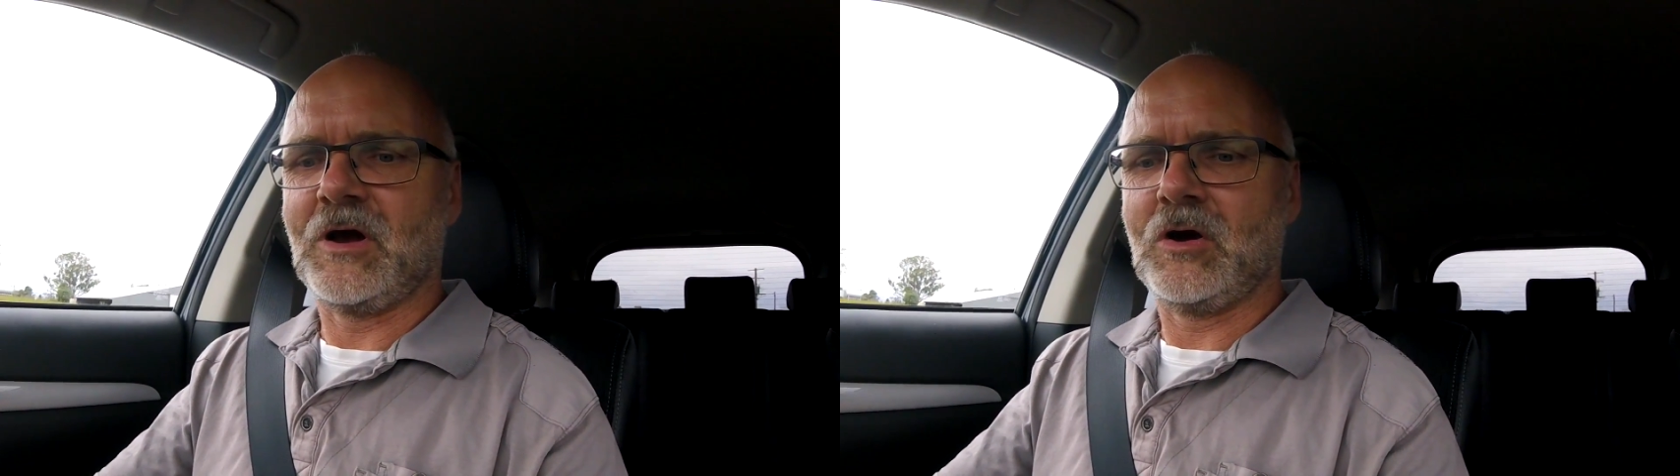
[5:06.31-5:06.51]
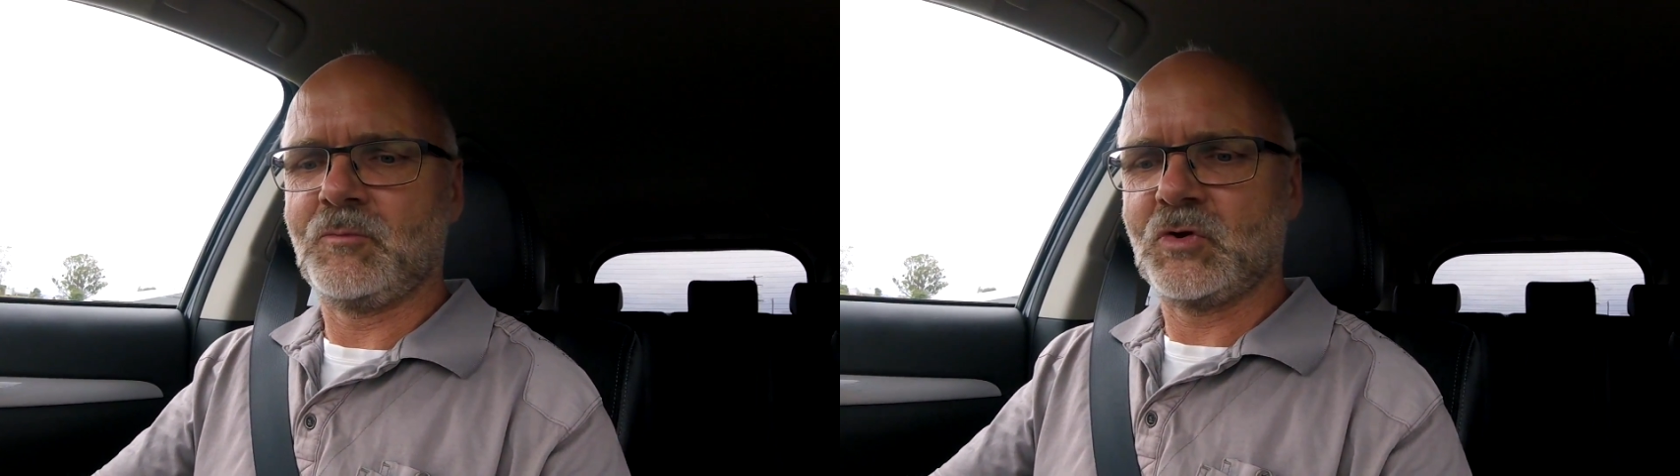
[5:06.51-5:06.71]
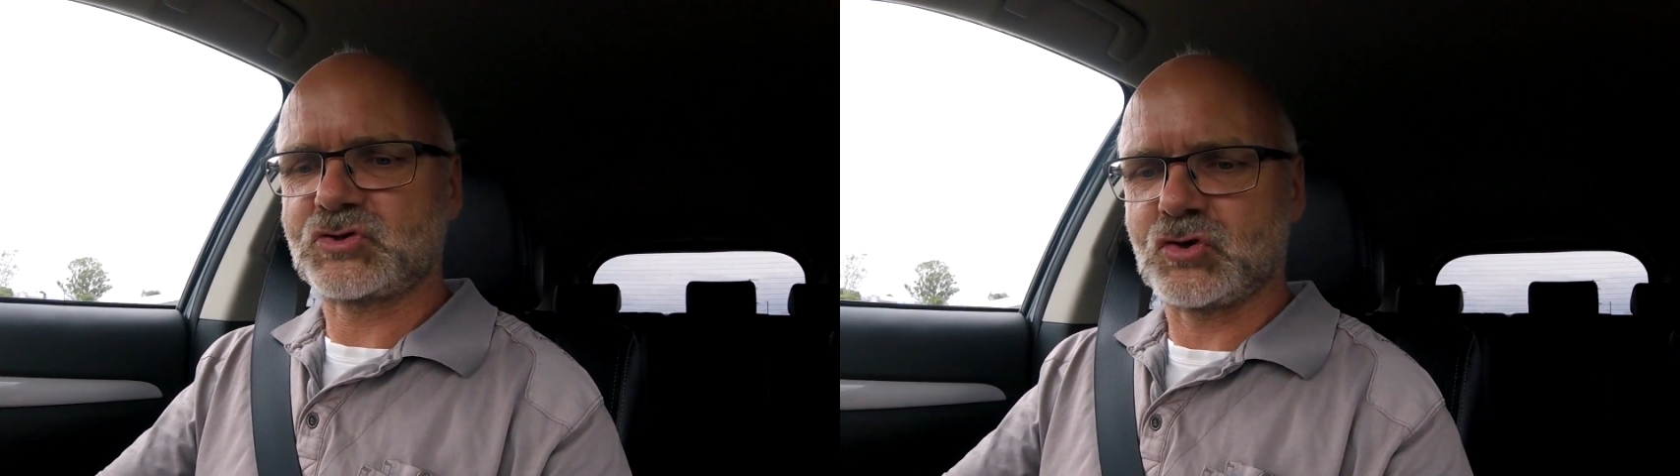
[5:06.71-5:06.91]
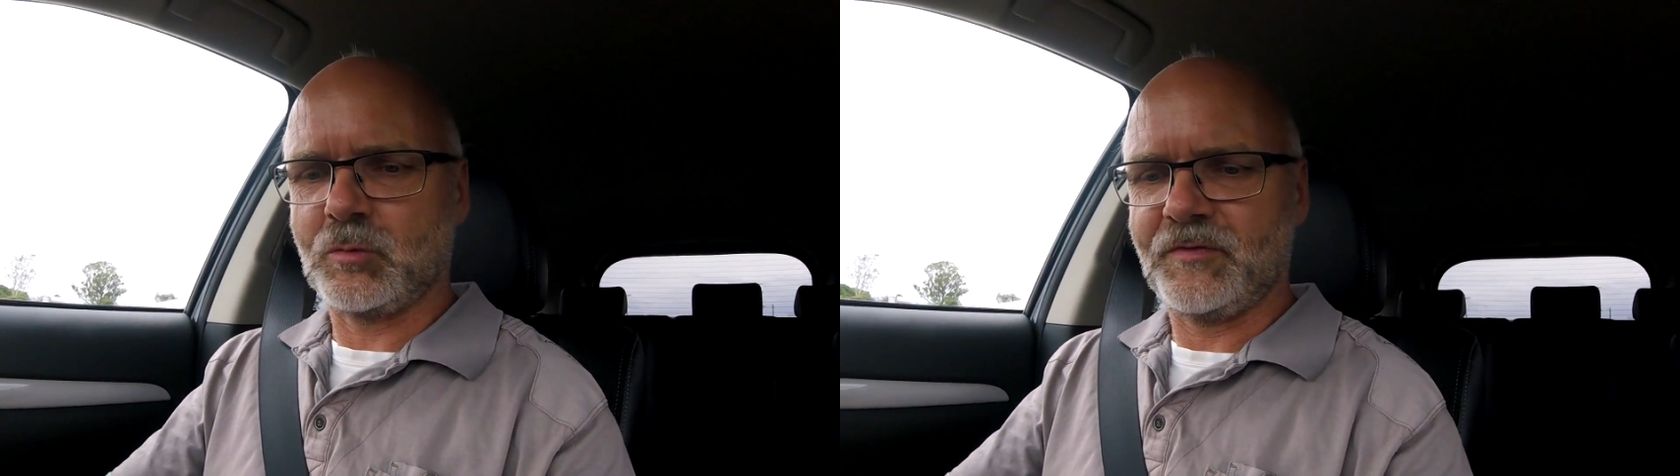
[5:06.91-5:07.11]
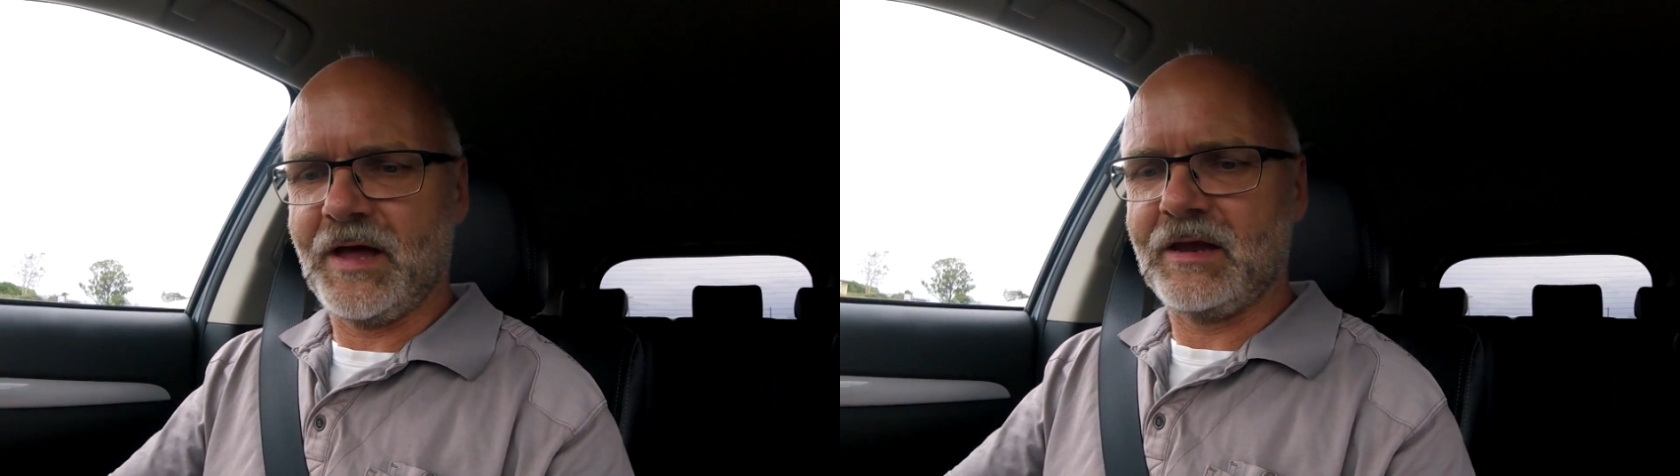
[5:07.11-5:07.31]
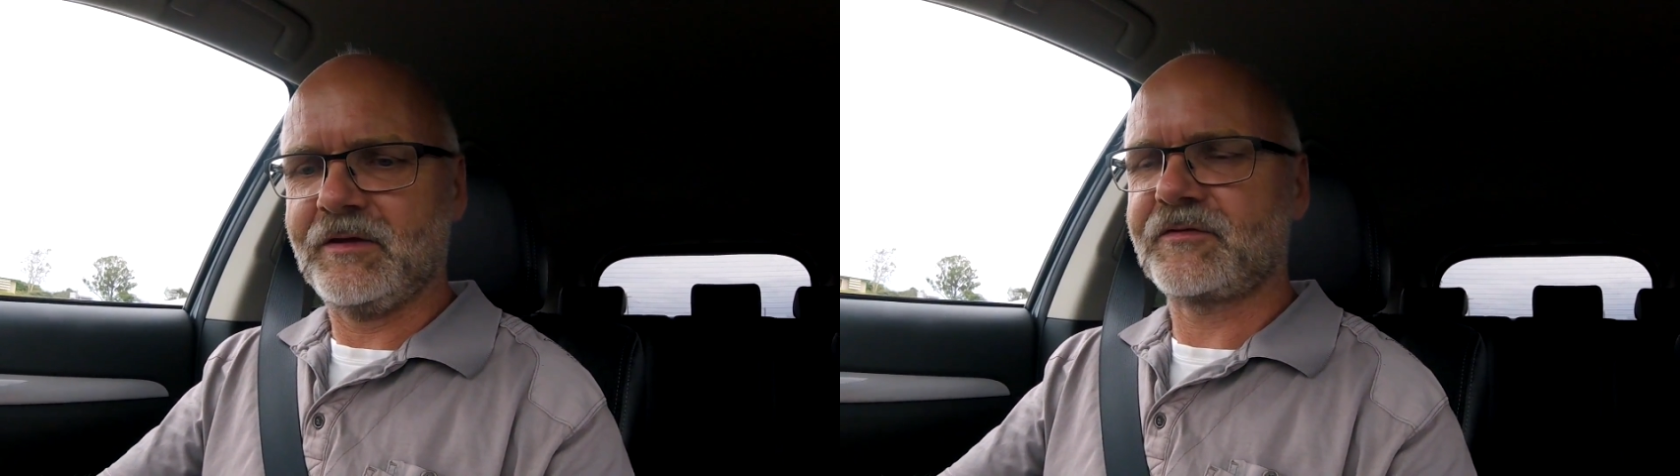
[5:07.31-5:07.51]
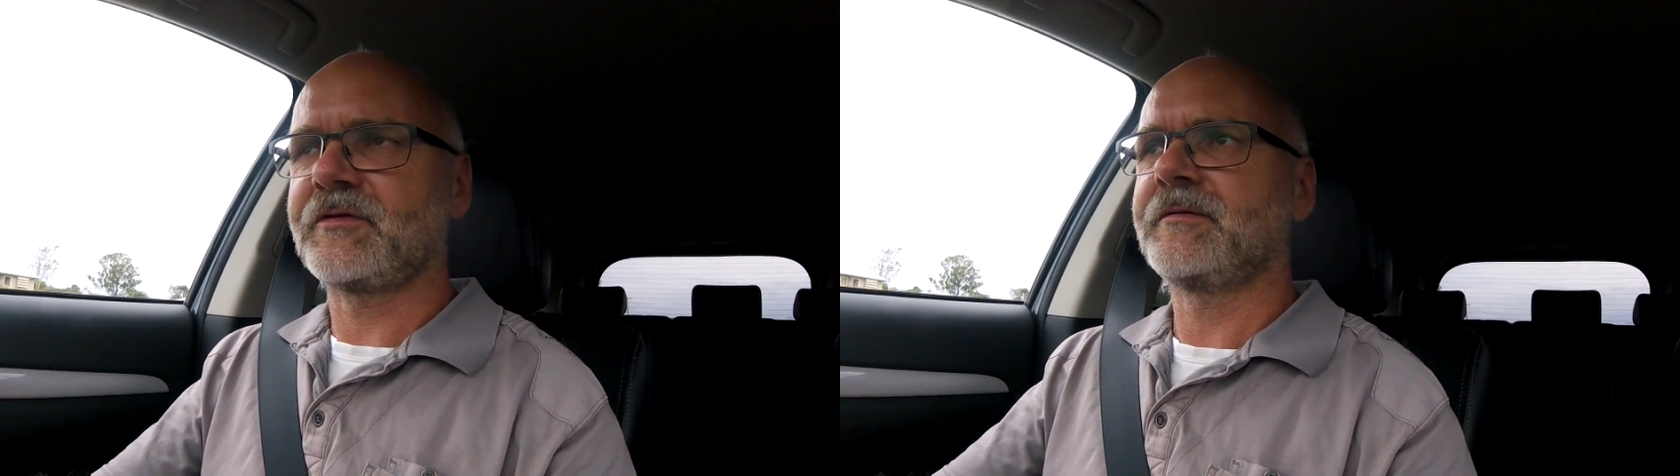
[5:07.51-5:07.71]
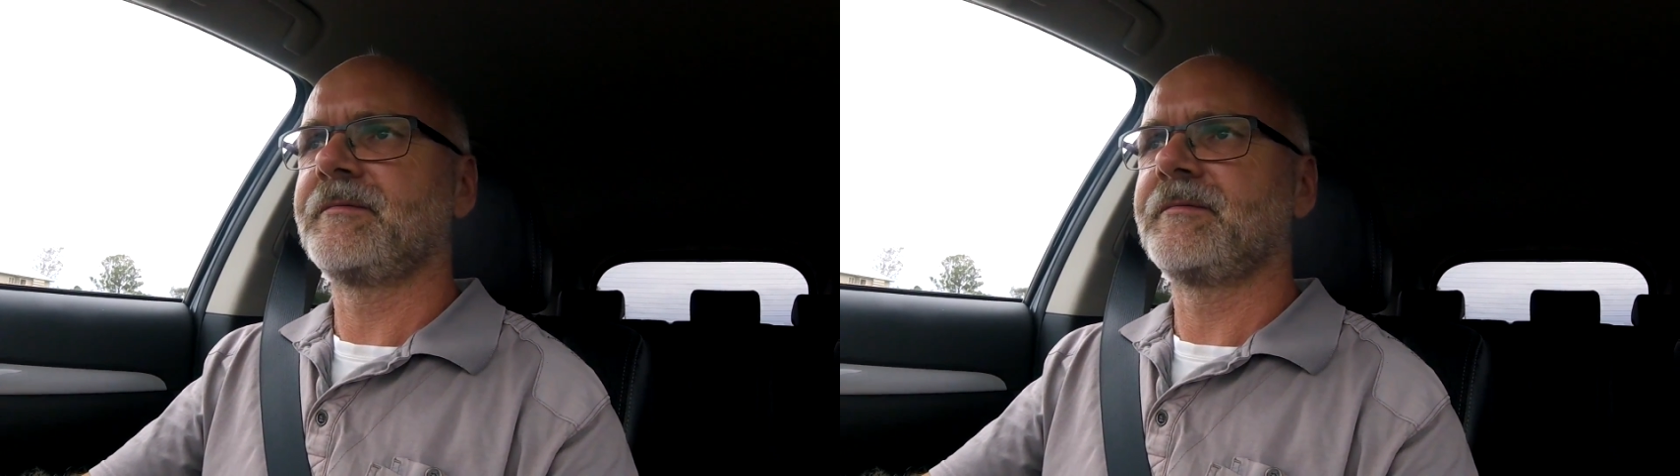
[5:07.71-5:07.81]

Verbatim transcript: I'm not sure what that is.